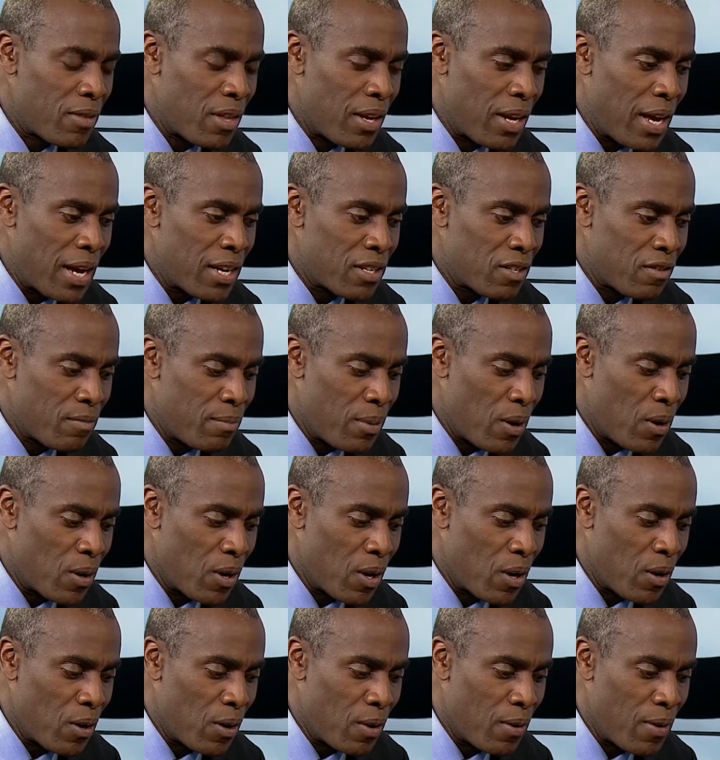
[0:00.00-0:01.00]
likes of
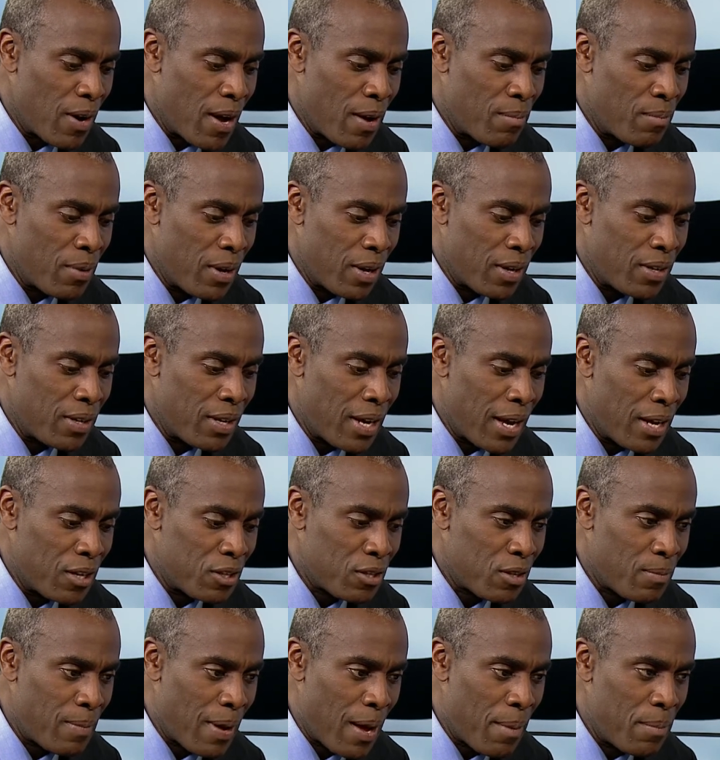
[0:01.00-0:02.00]
Boko Haram and
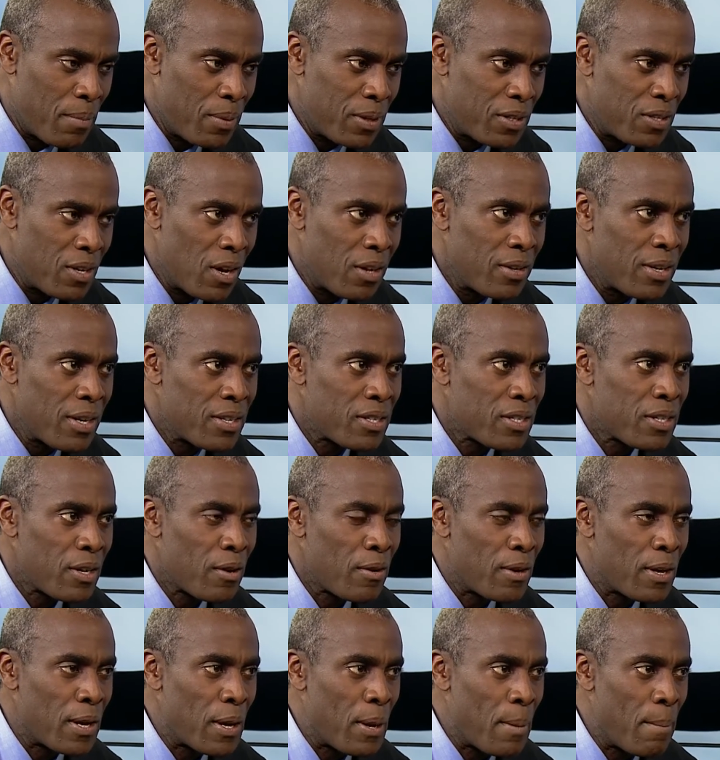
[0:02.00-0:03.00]
al-Shabab is not
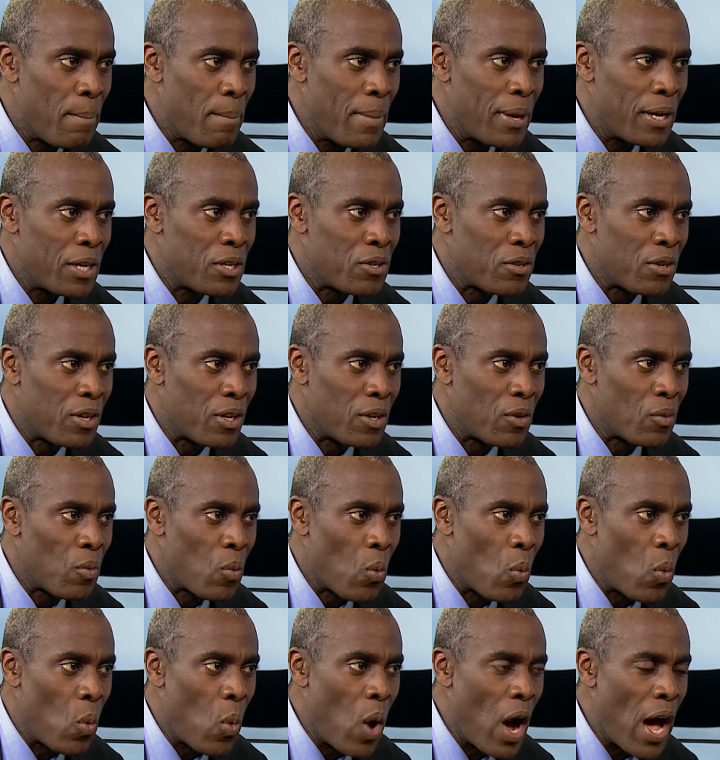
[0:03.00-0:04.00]
necessarily military.
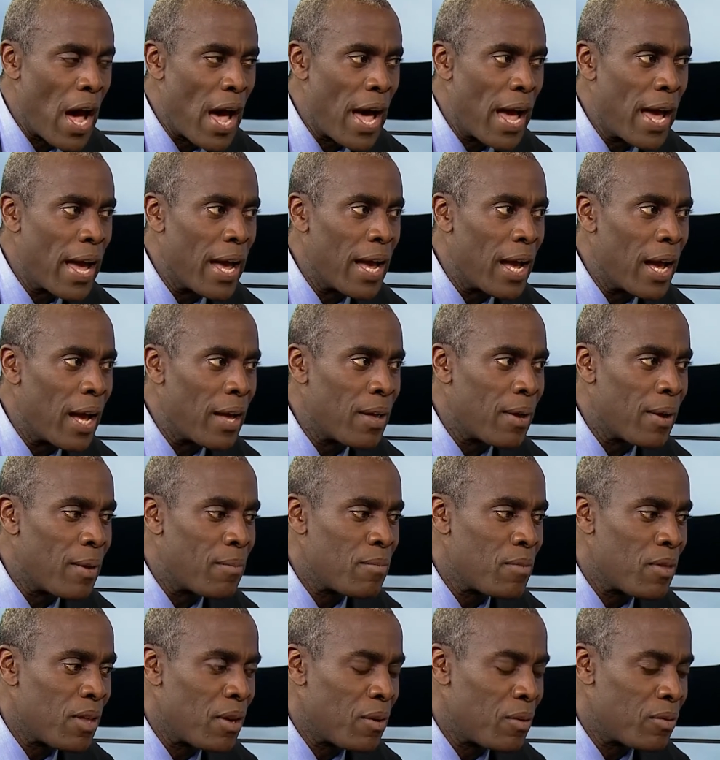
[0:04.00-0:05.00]
Yeah. Why?
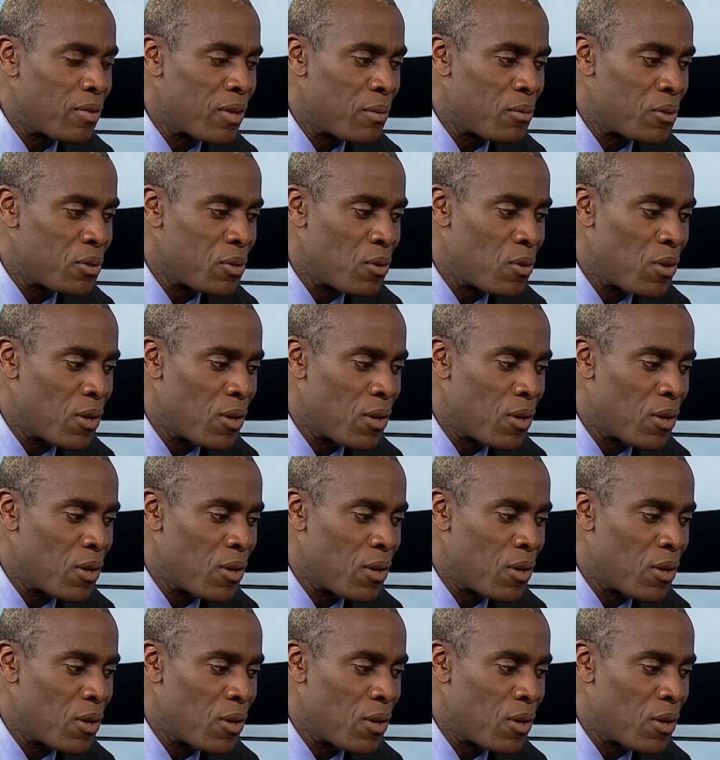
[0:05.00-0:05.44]
There was talk